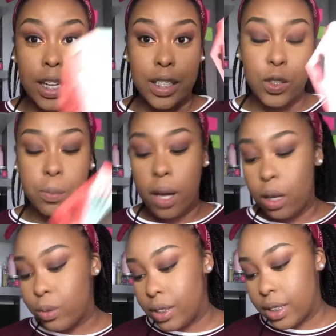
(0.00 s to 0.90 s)
like £2.
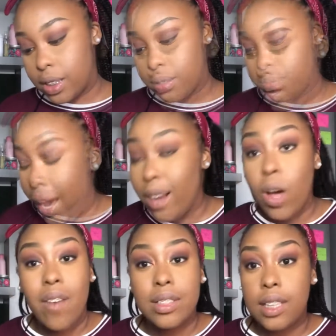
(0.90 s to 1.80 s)
I don't
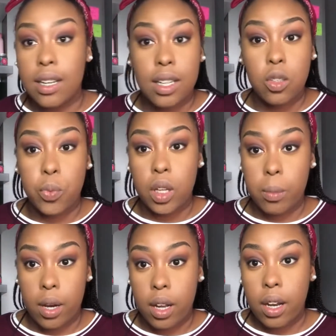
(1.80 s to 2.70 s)
have a technique to put them
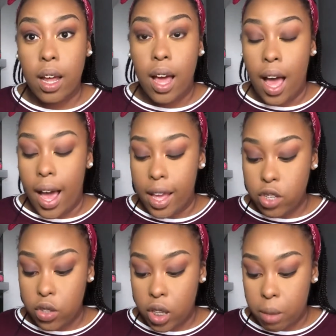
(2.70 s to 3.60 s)
on. I
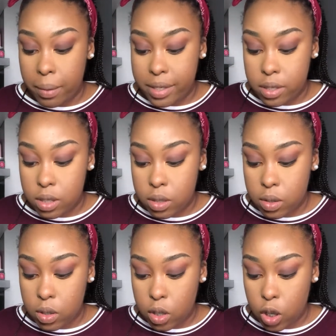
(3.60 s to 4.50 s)
try to get them as
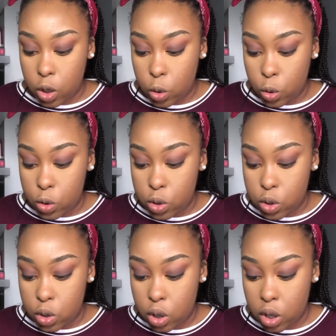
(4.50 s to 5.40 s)

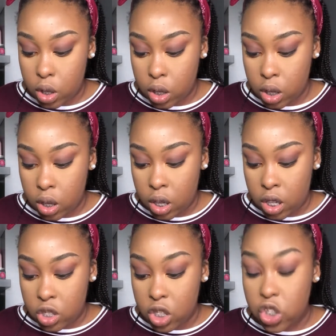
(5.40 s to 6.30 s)
close.
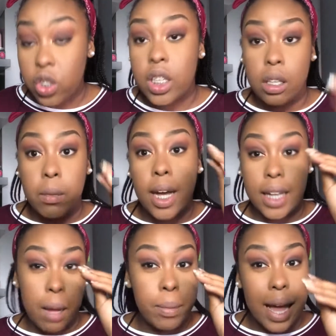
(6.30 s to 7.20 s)
I try to keep them on
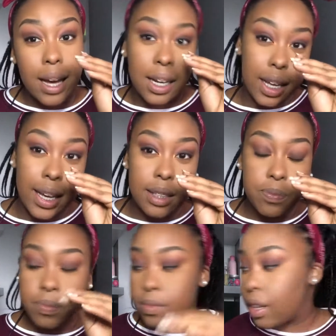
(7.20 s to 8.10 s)
that black
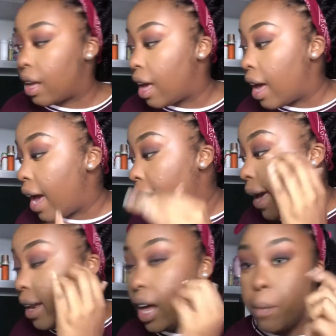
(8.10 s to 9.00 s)
line,
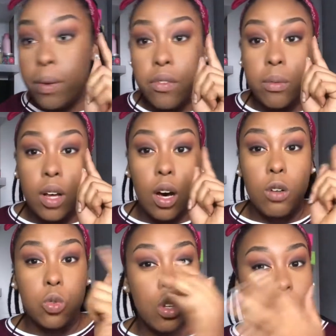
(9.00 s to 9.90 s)
and I put it from the
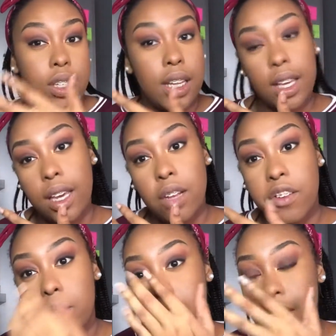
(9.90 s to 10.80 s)
out to the in, right
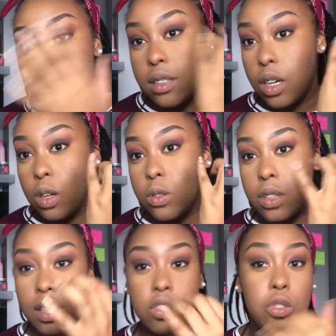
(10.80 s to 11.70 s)
from the in to the out,
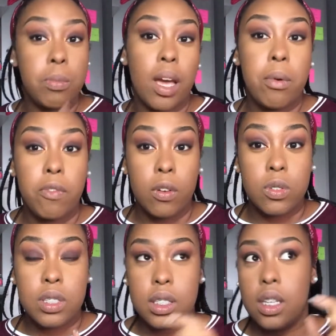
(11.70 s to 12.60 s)
because to me I prefer
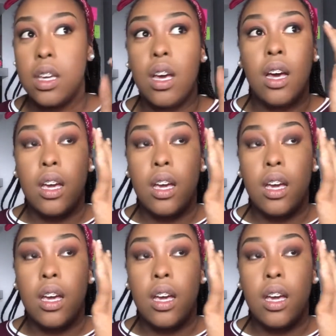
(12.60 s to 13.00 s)
to see